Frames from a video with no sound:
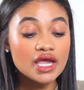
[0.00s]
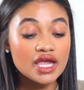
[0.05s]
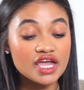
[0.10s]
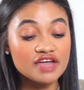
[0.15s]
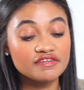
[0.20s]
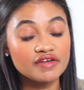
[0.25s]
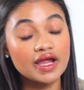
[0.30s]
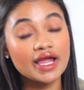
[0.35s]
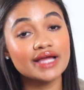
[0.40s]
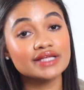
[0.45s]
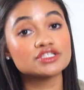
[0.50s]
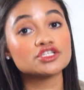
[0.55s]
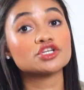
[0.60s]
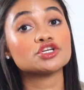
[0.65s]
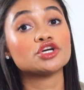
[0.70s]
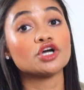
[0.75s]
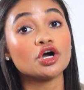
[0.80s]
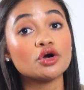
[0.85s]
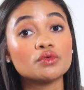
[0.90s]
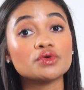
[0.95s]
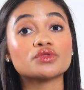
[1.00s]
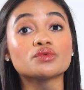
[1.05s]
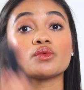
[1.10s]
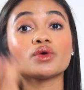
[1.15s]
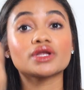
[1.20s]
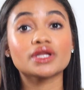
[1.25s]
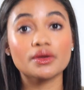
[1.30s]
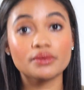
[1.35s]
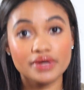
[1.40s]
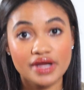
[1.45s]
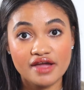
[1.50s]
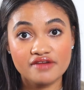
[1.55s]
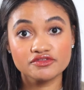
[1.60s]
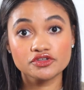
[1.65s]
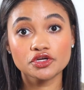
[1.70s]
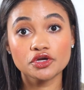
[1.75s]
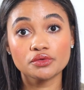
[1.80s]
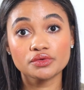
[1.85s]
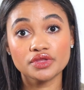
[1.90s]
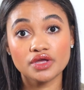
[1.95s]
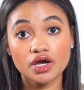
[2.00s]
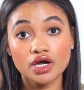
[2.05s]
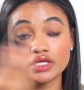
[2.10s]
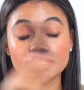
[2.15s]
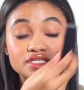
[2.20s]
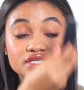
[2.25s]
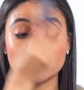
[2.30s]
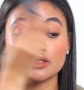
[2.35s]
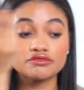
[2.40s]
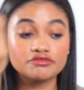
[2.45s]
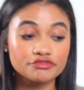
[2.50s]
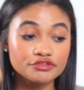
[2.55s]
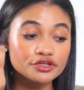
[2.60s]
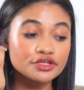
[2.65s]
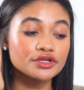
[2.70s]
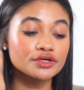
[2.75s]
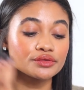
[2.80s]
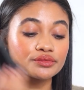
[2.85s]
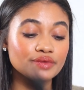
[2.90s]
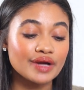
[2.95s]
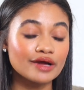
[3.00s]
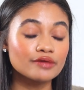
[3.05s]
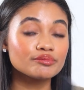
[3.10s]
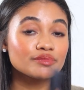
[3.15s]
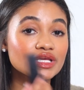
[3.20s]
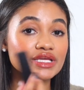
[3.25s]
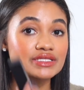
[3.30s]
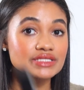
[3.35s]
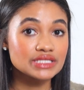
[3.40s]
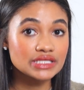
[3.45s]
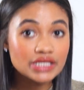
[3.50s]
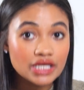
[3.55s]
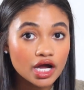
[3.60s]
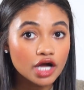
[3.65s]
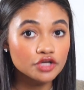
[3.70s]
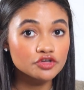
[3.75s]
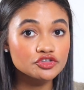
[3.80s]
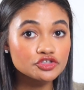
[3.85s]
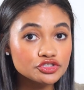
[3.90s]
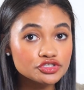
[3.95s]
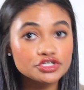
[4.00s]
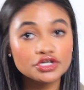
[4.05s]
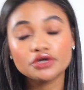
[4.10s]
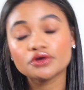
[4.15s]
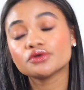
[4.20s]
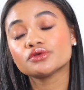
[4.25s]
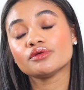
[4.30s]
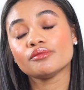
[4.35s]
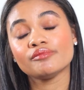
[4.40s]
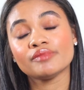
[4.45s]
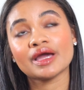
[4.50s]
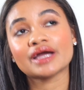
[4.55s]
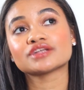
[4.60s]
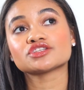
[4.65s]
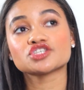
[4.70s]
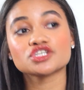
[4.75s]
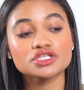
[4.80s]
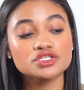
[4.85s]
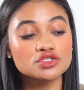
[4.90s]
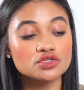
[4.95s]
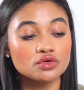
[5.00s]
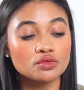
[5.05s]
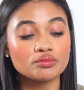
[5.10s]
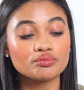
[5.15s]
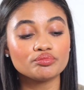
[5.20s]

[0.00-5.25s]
If I had to go with one, I would have to go with Undone for year round because the undertone matches